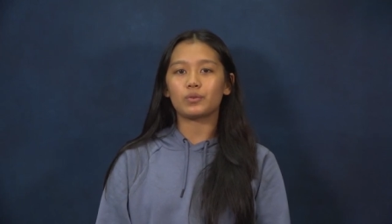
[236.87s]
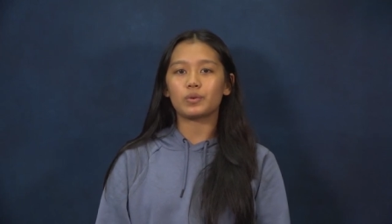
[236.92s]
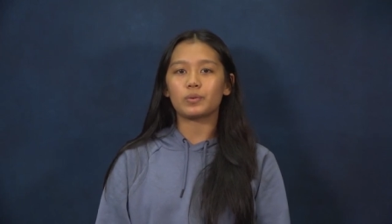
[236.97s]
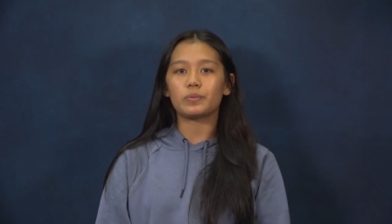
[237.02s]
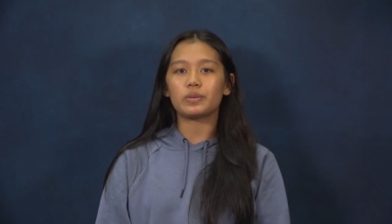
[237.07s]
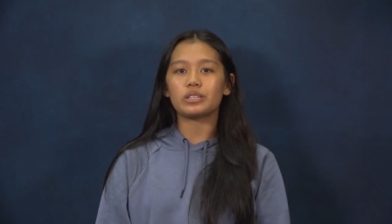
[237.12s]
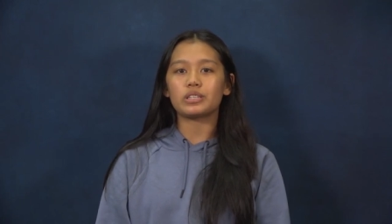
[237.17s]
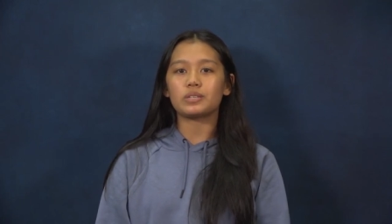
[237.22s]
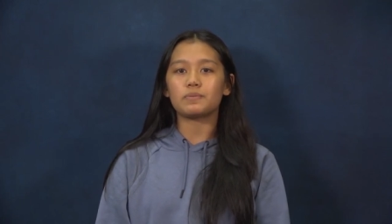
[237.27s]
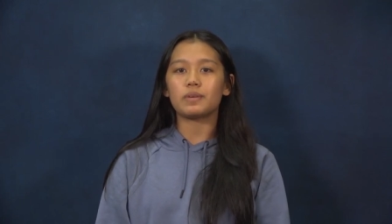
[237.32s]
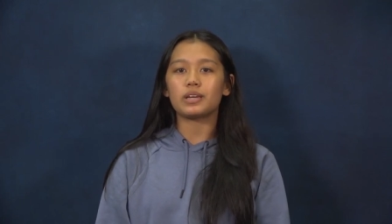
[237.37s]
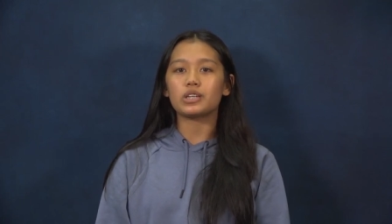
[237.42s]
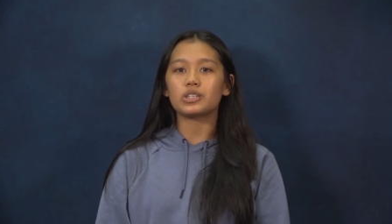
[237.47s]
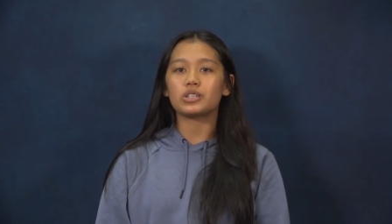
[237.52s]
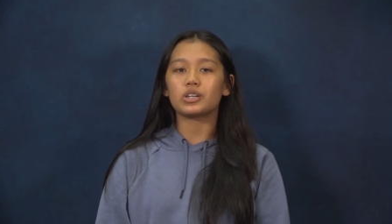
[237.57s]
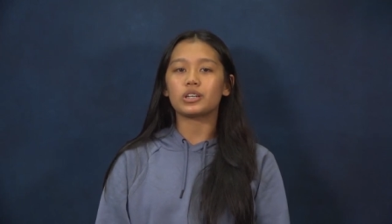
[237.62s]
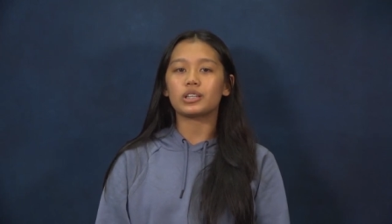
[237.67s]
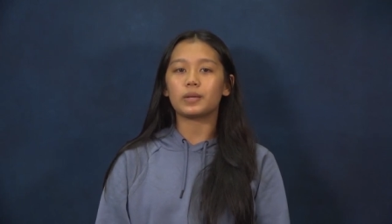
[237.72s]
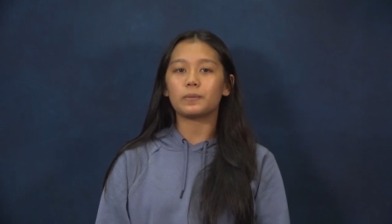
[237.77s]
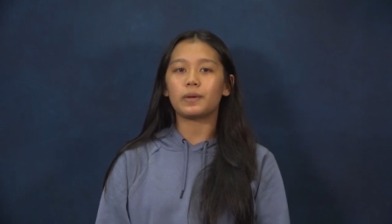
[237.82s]
will be to make
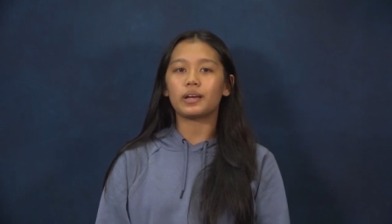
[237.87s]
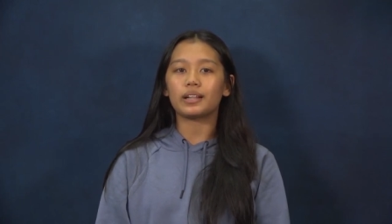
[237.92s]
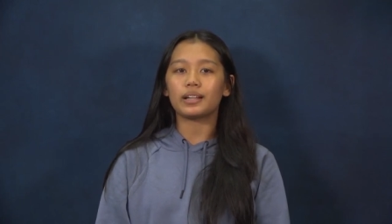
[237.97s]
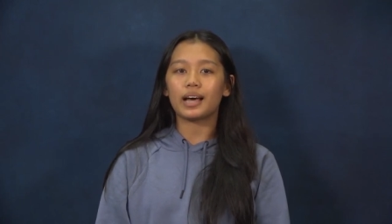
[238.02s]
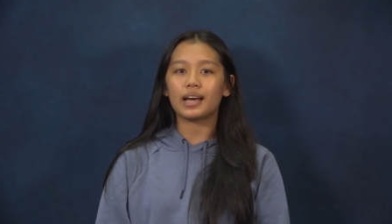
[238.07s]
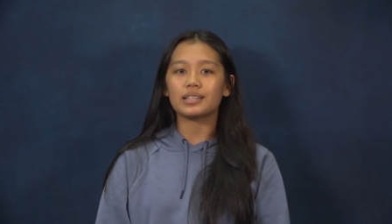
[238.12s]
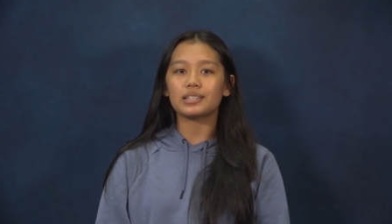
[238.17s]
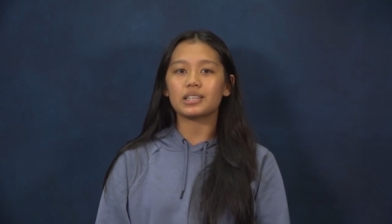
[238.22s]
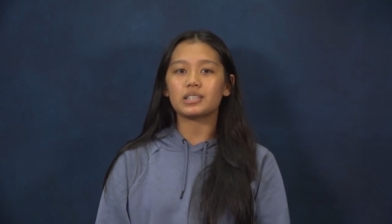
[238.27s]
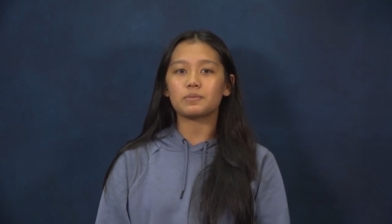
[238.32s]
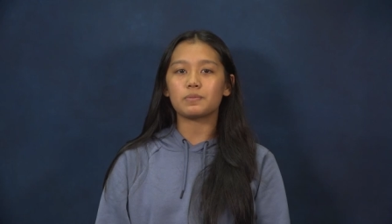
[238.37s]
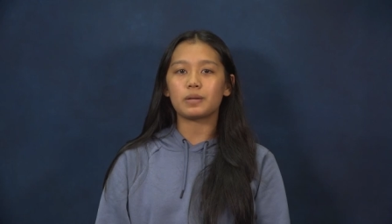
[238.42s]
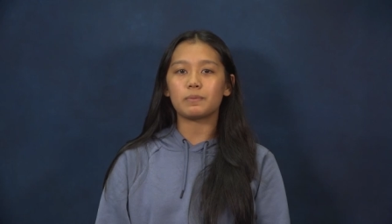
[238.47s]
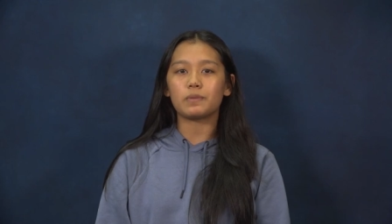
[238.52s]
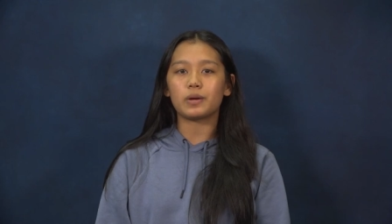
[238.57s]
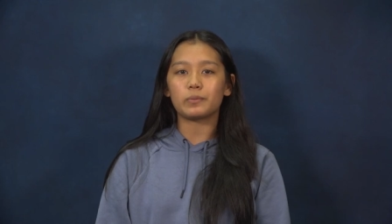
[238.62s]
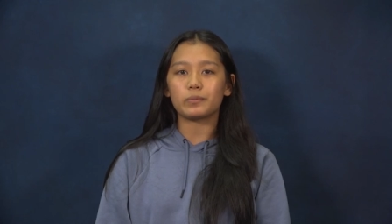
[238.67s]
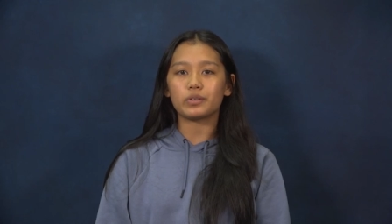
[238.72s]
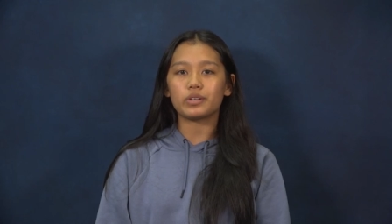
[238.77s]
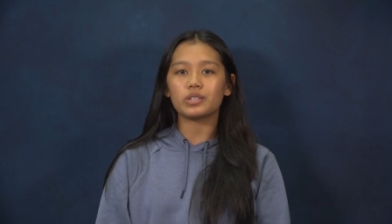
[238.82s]
sure that my class has made
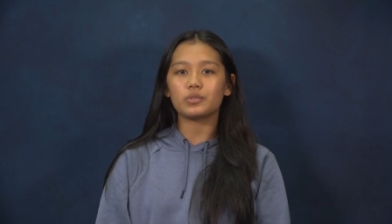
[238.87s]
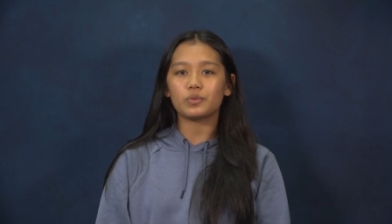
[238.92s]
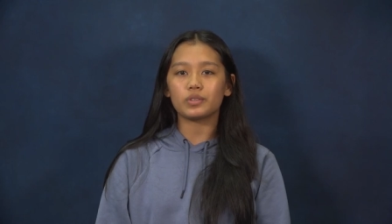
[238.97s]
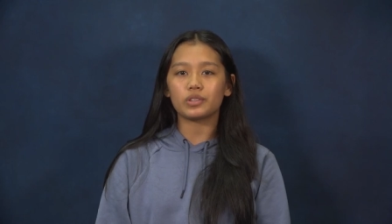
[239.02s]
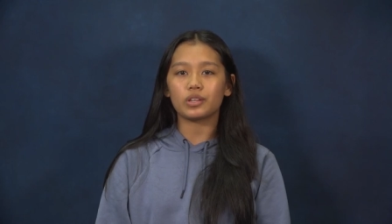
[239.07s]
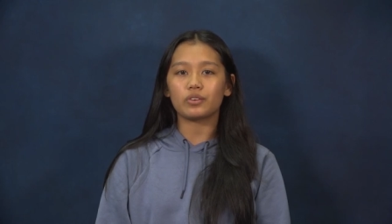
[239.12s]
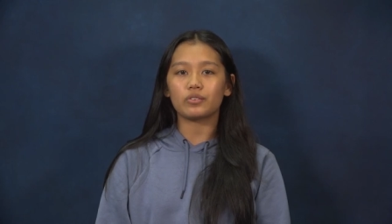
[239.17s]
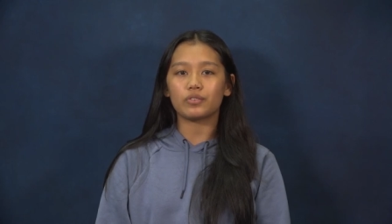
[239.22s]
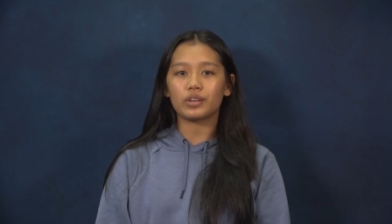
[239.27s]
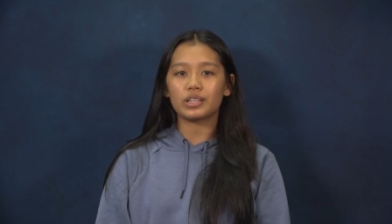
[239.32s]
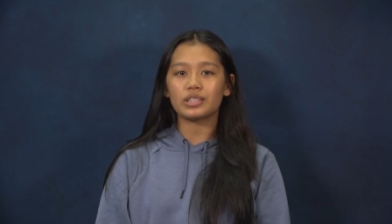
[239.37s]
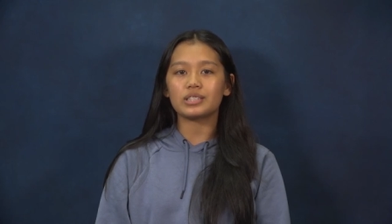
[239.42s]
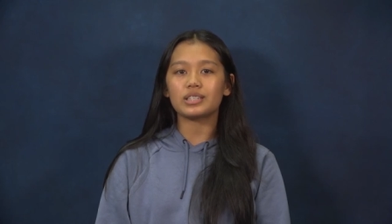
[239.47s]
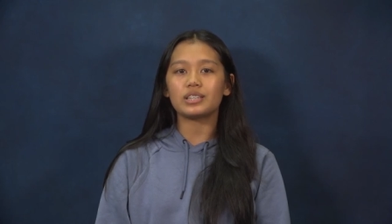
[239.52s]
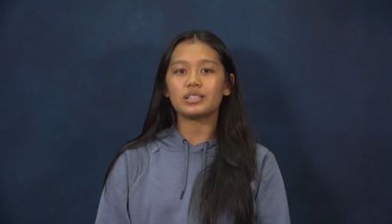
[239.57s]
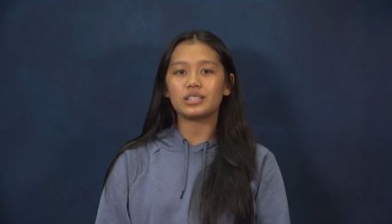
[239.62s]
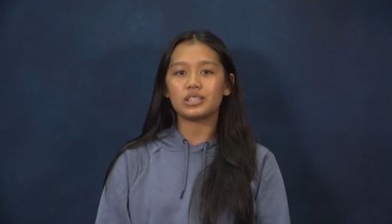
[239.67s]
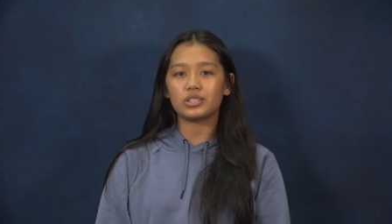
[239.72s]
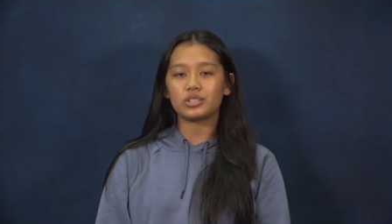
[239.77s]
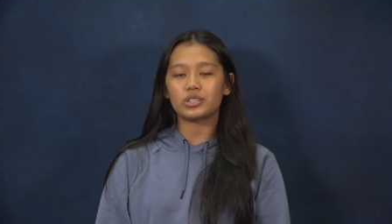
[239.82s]
memories with their friends
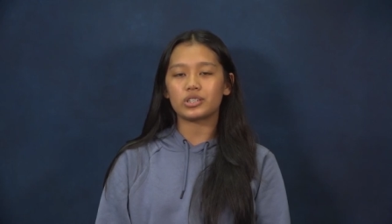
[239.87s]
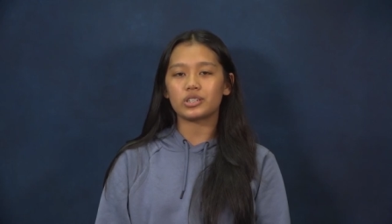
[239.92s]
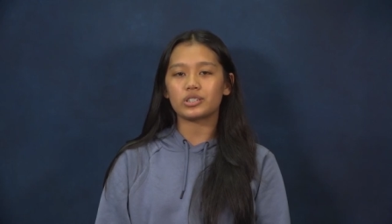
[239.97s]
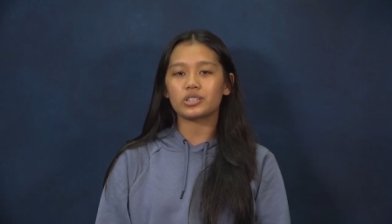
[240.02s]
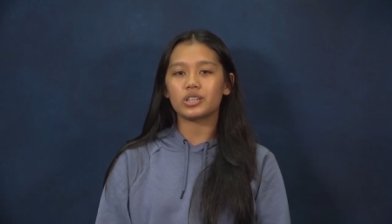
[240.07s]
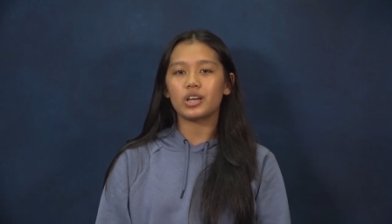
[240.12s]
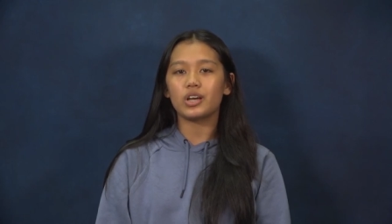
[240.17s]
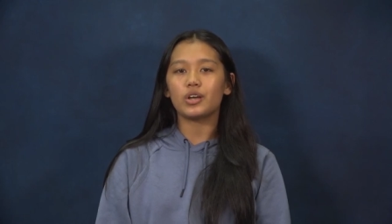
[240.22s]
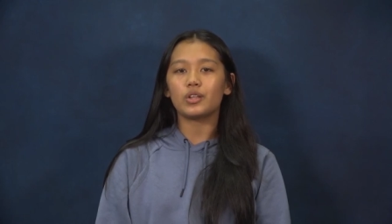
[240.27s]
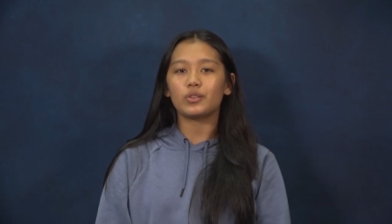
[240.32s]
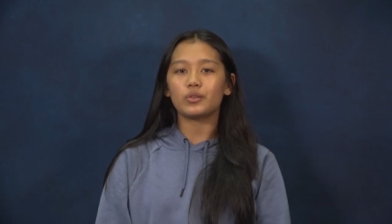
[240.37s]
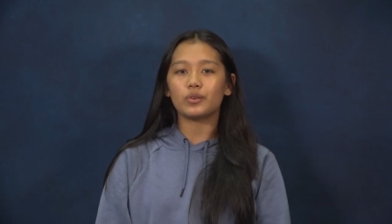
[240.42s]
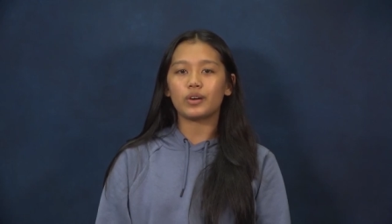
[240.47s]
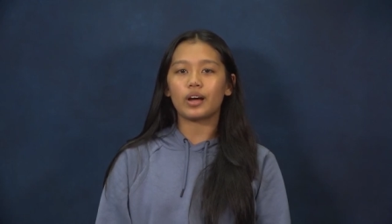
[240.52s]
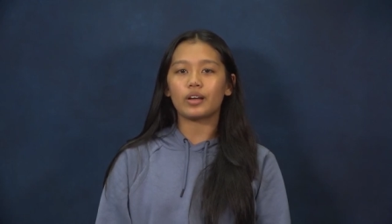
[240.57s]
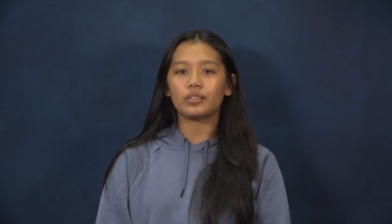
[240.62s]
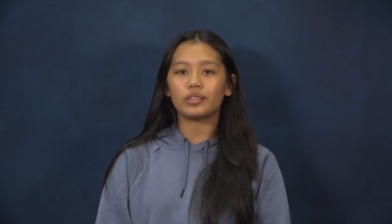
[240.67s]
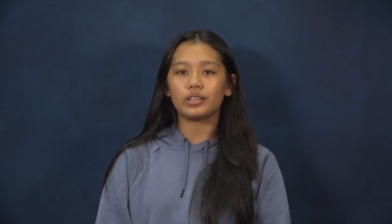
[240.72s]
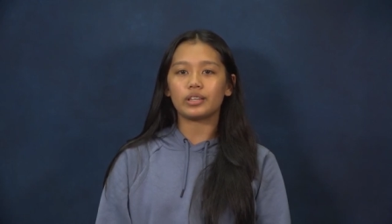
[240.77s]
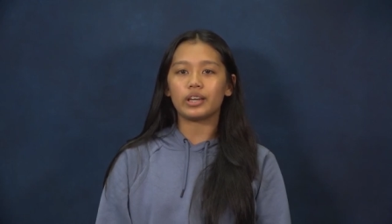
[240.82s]
and teachers
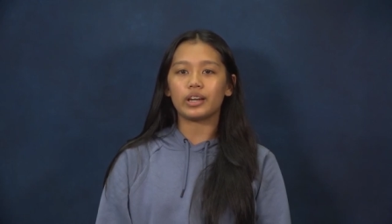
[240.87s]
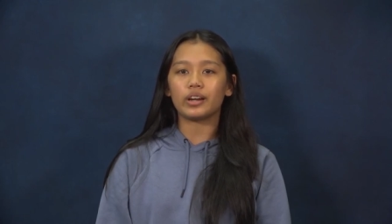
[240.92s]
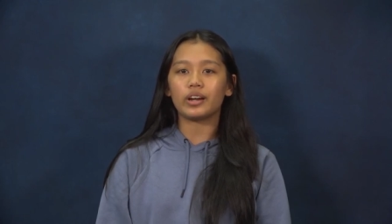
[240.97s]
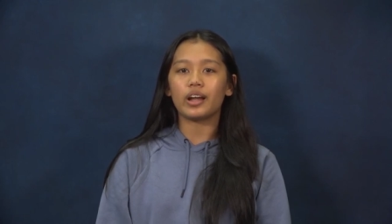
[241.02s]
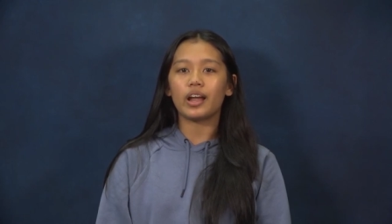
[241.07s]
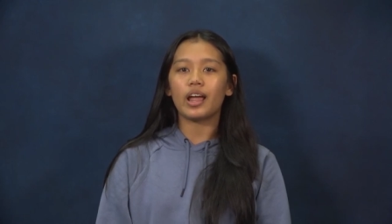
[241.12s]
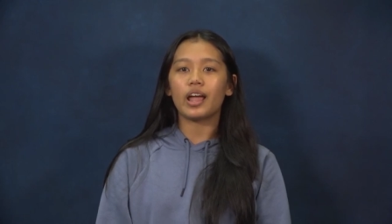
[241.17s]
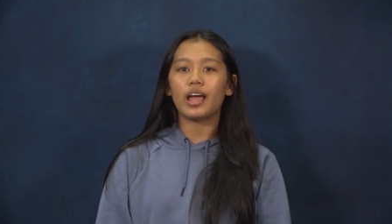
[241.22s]
throughout the year